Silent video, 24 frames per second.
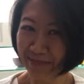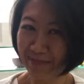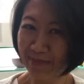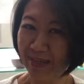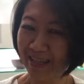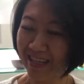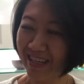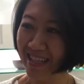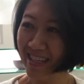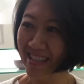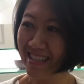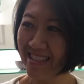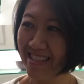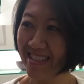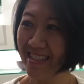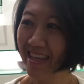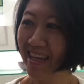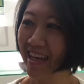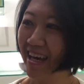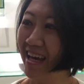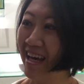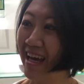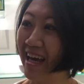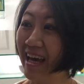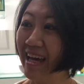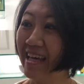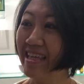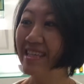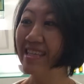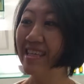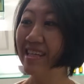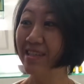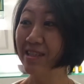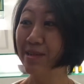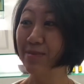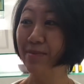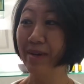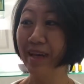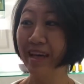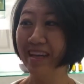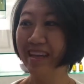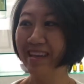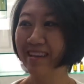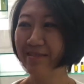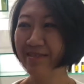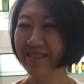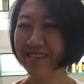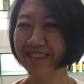because it's such a big
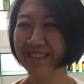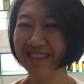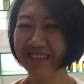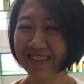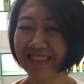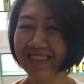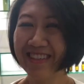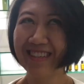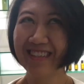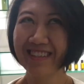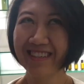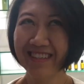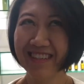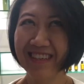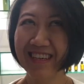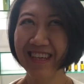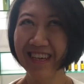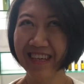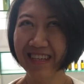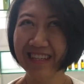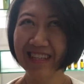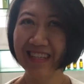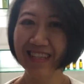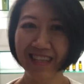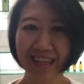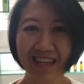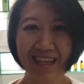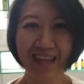it's yeah, it's a uh,